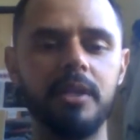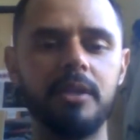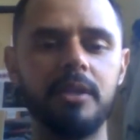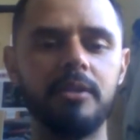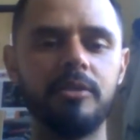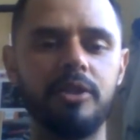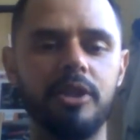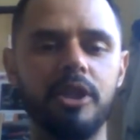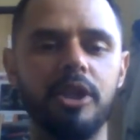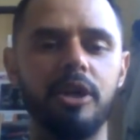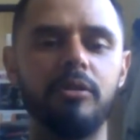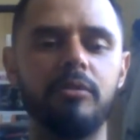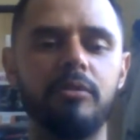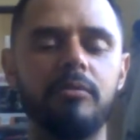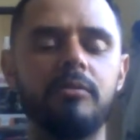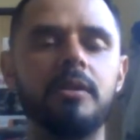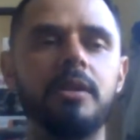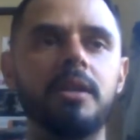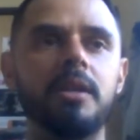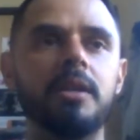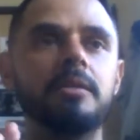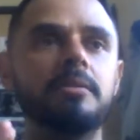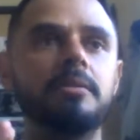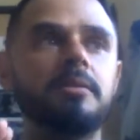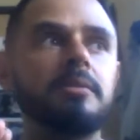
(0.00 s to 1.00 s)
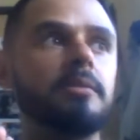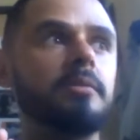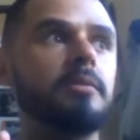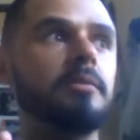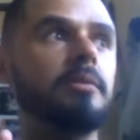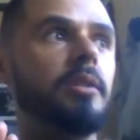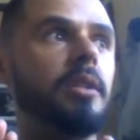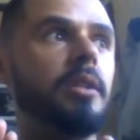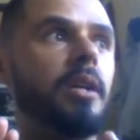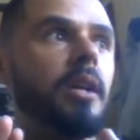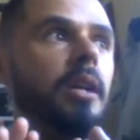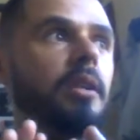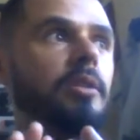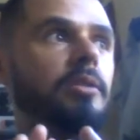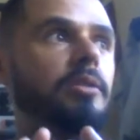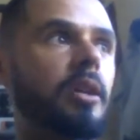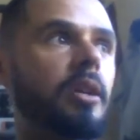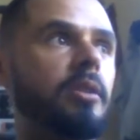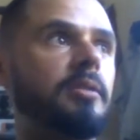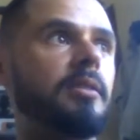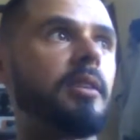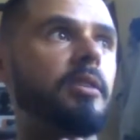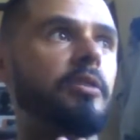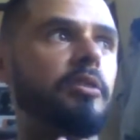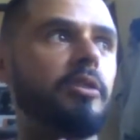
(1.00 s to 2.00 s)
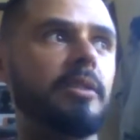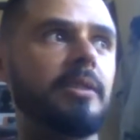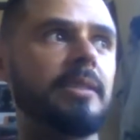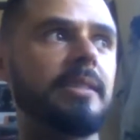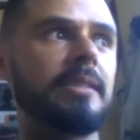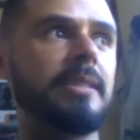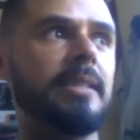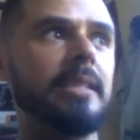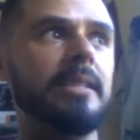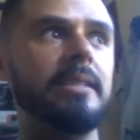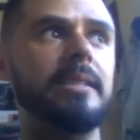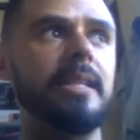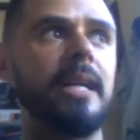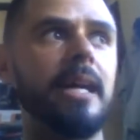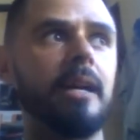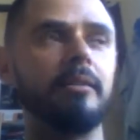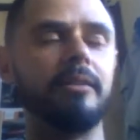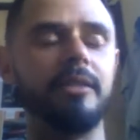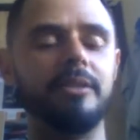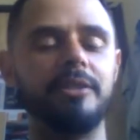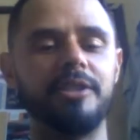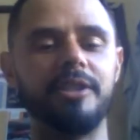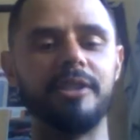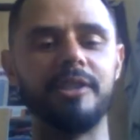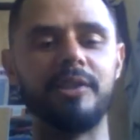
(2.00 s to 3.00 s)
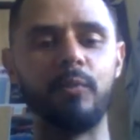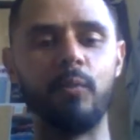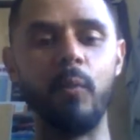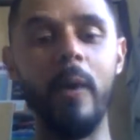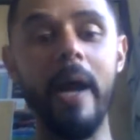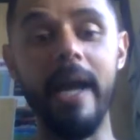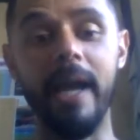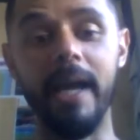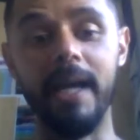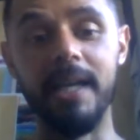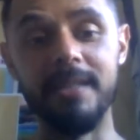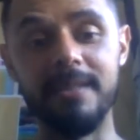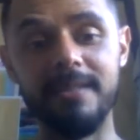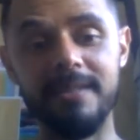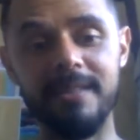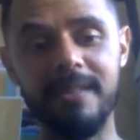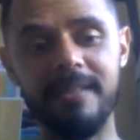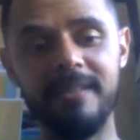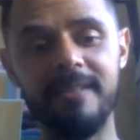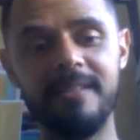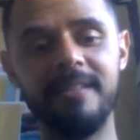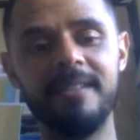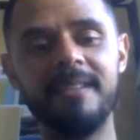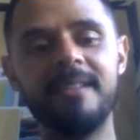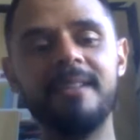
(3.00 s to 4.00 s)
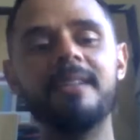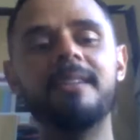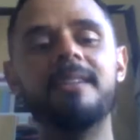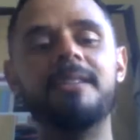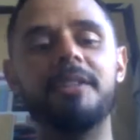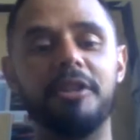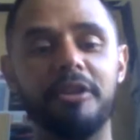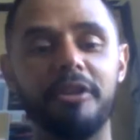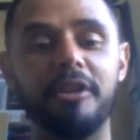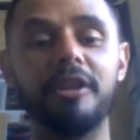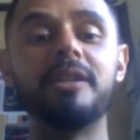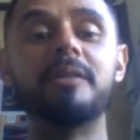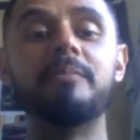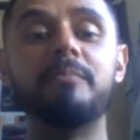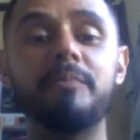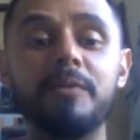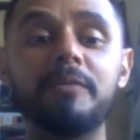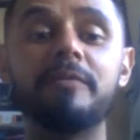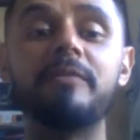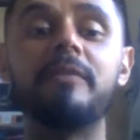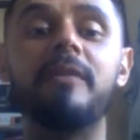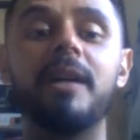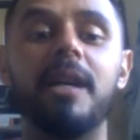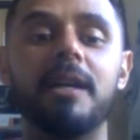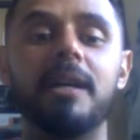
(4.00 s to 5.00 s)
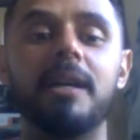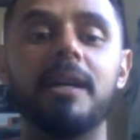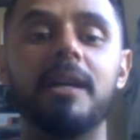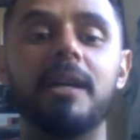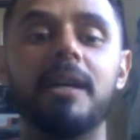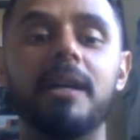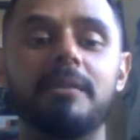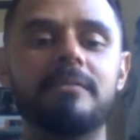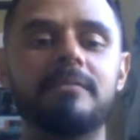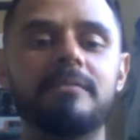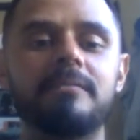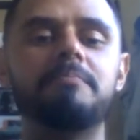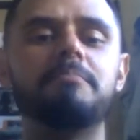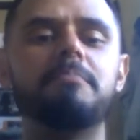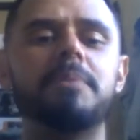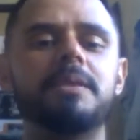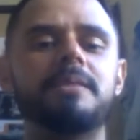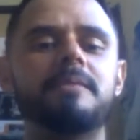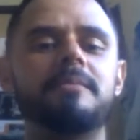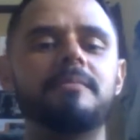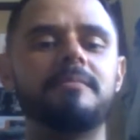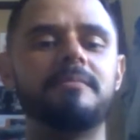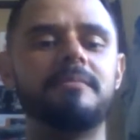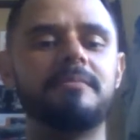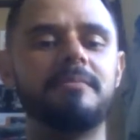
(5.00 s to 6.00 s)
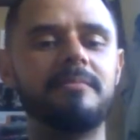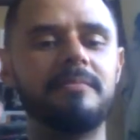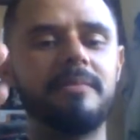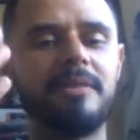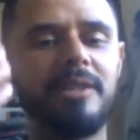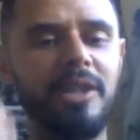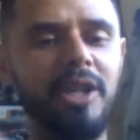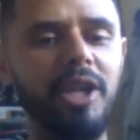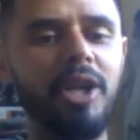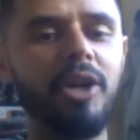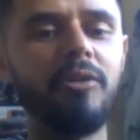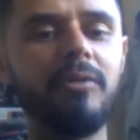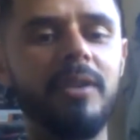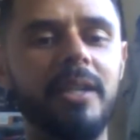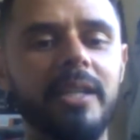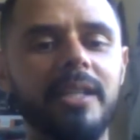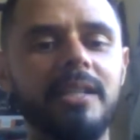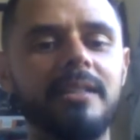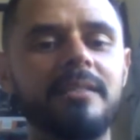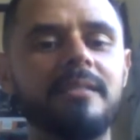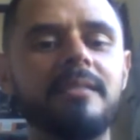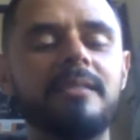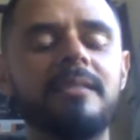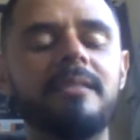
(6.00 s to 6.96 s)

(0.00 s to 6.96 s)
So it's not that you're going to sit down and just wait. You're going to move around it, but slowly.